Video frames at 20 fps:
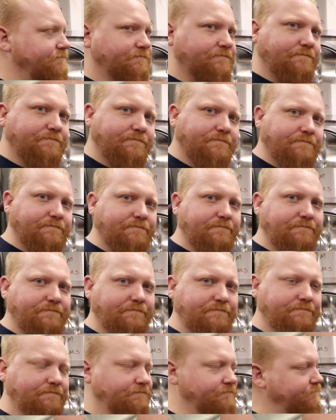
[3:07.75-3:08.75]

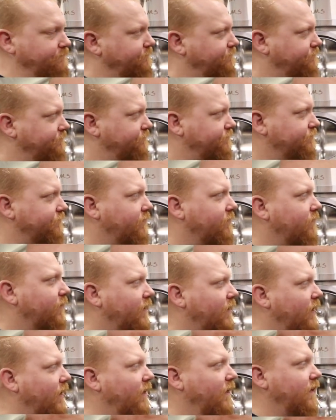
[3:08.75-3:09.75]

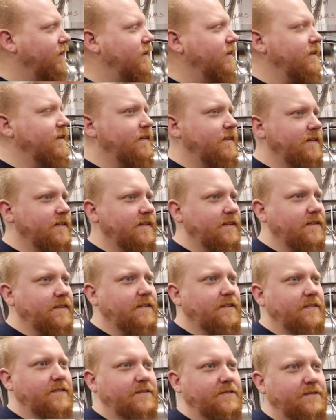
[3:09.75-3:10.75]

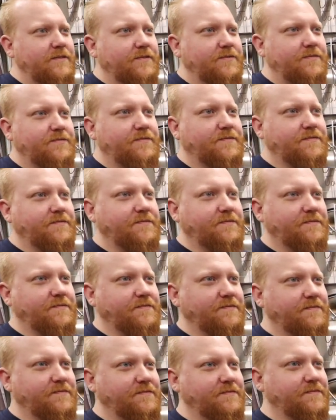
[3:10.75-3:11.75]

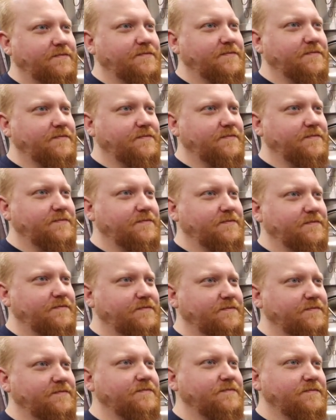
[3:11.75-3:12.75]
(not speaking)